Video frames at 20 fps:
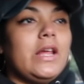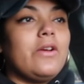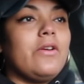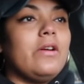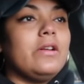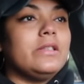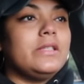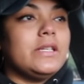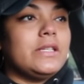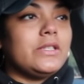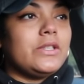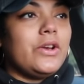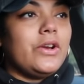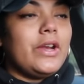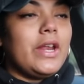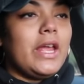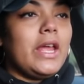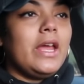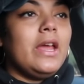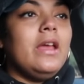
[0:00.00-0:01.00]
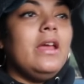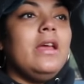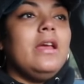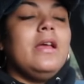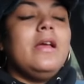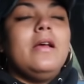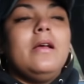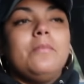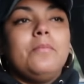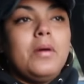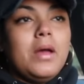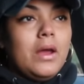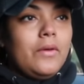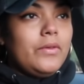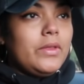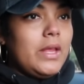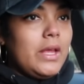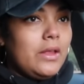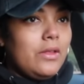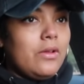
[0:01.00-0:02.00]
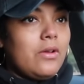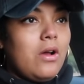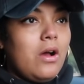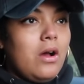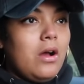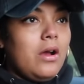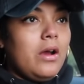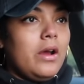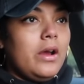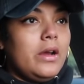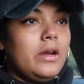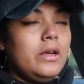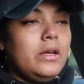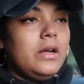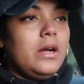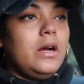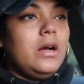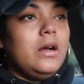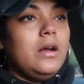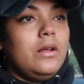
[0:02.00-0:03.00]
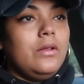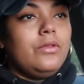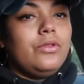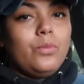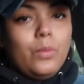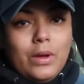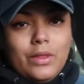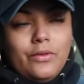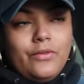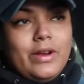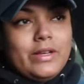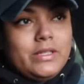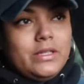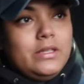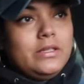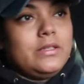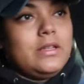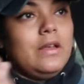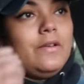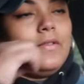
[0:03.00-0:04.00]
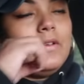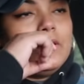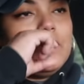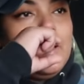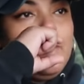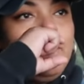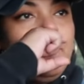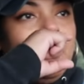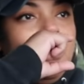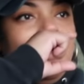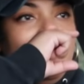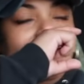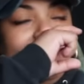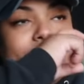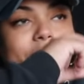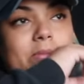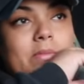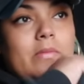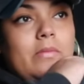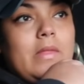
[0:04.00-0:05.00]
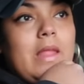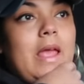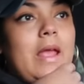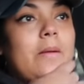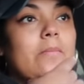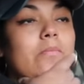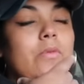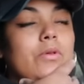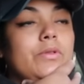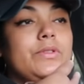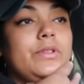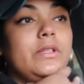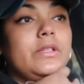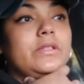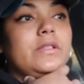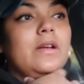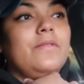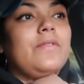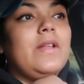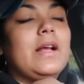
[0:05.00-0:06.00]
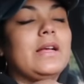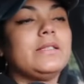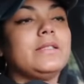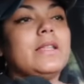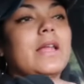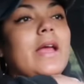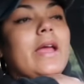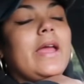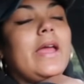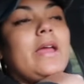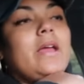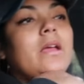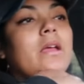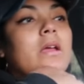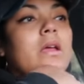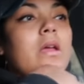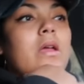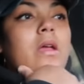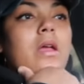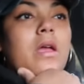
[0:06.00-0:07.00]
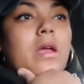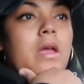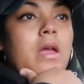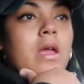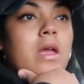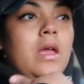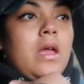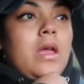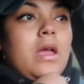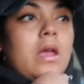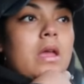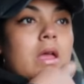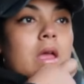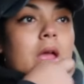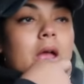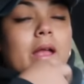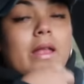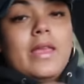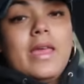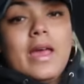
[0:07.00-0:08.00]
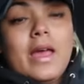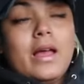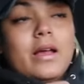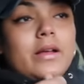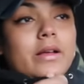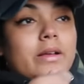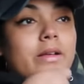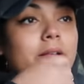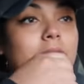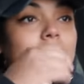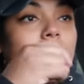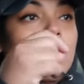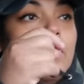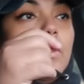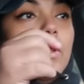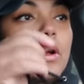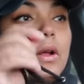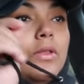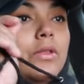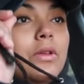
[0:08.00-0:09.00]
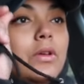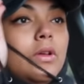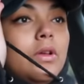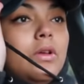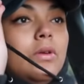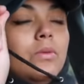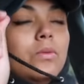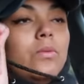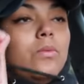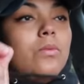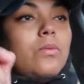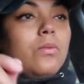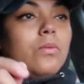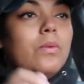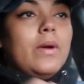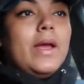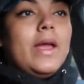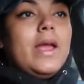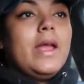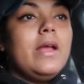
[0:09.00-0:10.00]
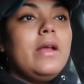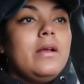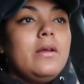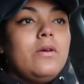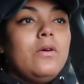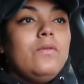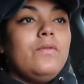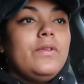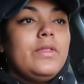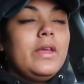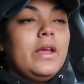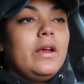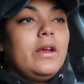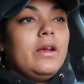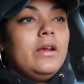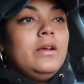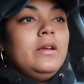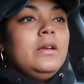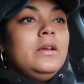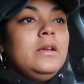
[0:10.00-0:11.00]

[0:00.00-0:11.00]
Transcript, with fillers: like around 6:30. Put everything in the car, well, the rest of the stuff, because I put like most of the stuff last night. And yeah, now we're on the way over there.